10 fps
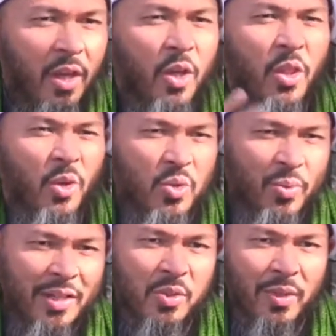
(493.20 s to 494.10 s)
Those
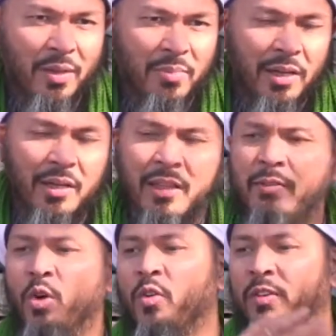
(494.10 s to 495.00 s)
ones with the money, they
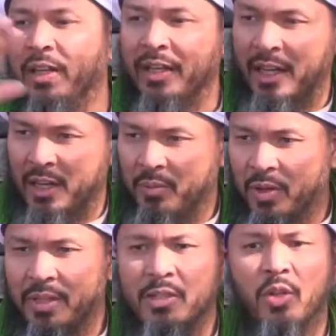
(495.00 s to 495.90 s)
have no feeling
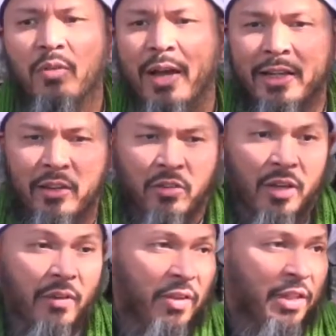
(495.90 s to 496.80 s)
anymore. There's no right and
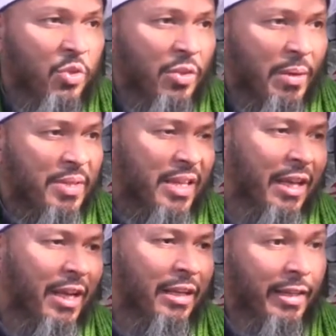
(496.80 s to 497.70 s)
wrong. Everything to them is
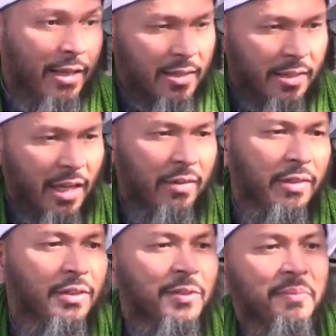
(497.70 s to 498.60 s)
halal. That is a tyrant.